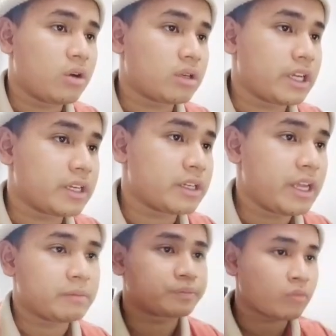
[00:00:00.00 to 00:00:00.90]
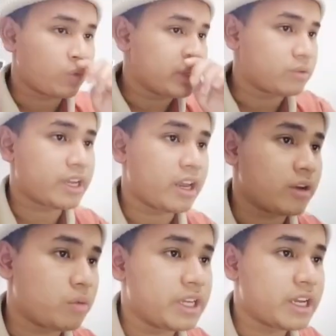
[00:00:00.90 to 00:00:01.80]
And then we need to declare an
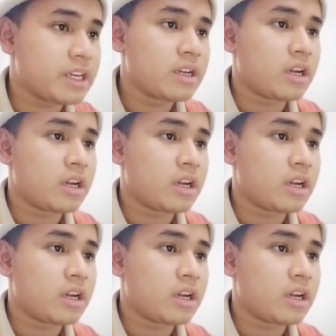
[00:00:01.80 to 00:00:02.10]
object.